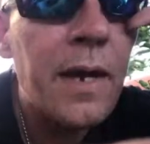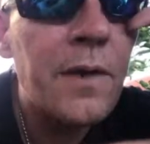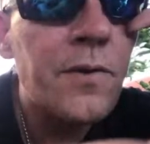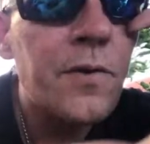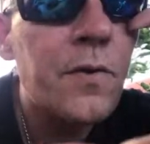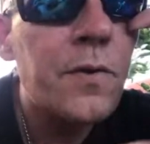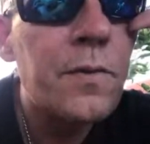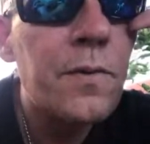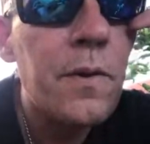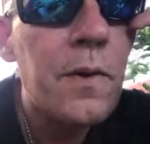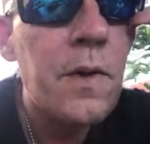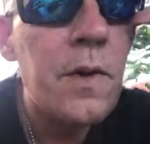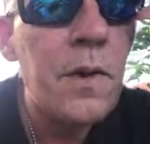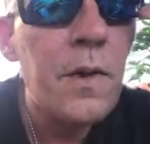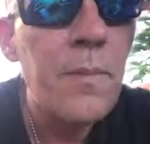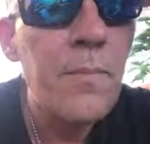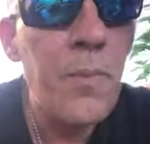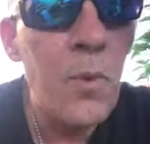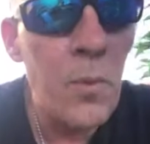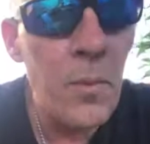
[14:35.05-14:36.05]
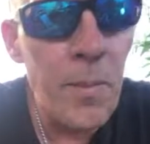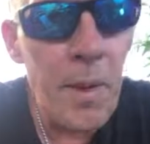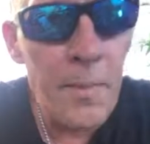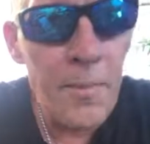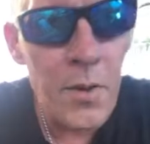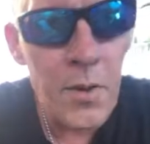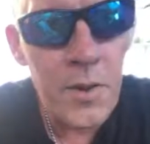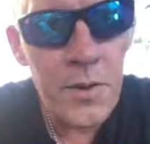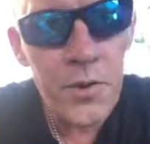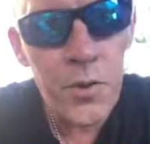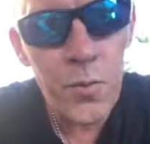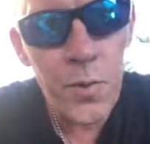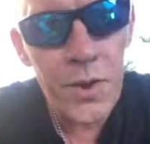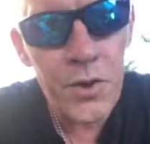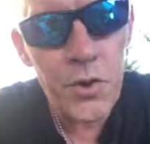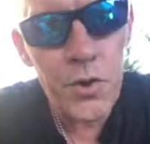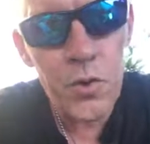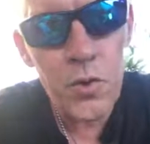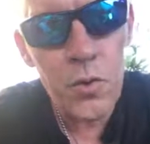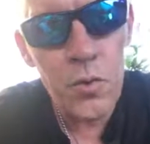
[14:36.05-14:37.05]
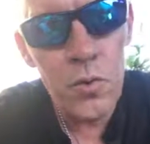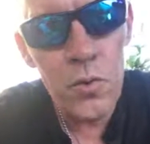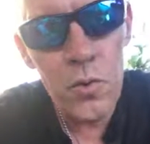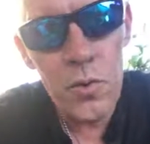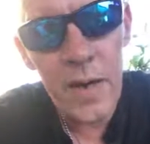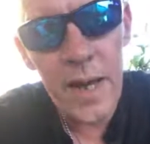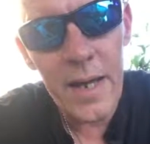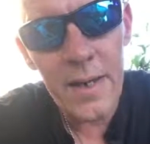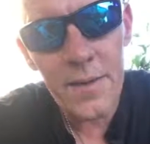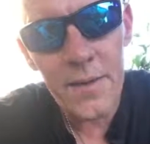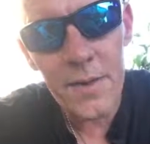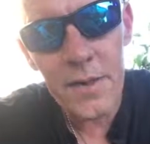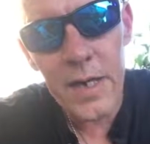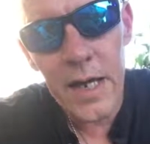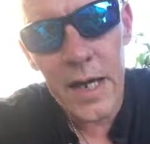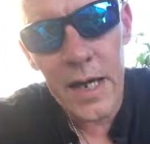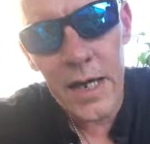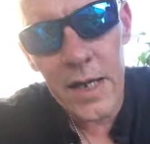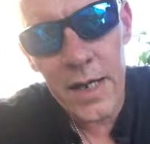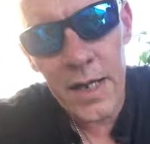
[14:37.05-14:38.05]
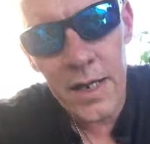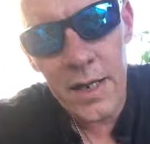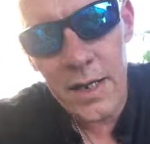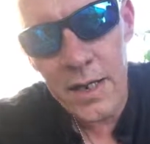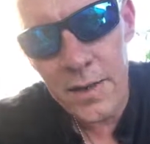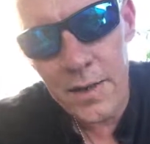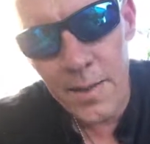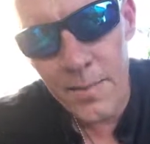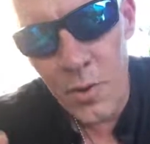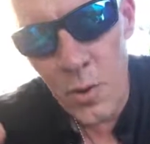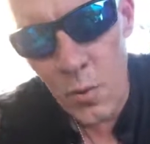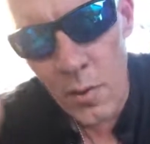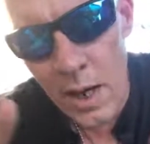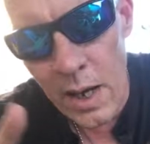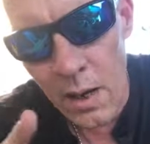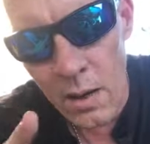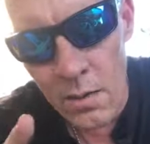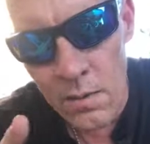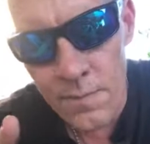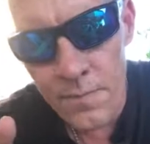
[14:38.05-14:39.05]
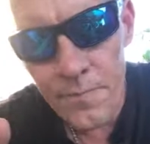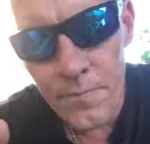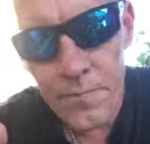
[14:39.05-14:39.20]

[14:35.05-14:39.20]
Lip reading: Yes. But remember, it's WitchSkewl, SKEWL.